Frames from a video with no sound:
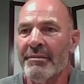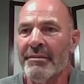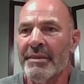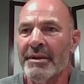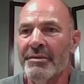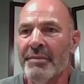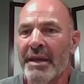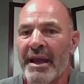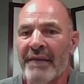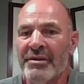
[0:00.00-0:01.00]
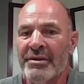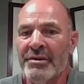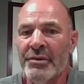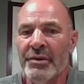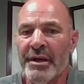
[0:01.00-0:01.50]
you may have to
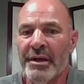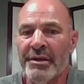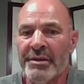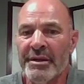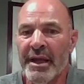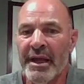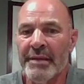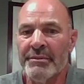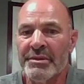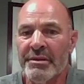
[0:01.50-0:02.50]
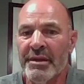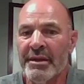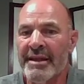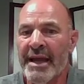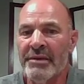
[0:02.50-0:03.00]
do it 100 times,
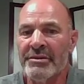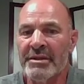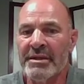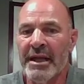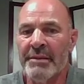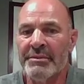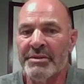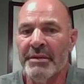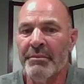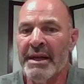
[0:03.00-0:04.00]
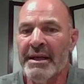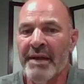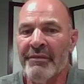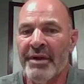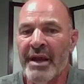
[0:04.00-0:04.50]
1,000 times. It may
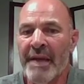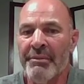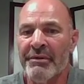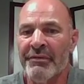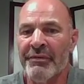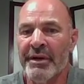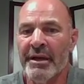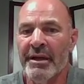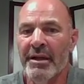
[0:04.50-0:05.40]
never happen for you.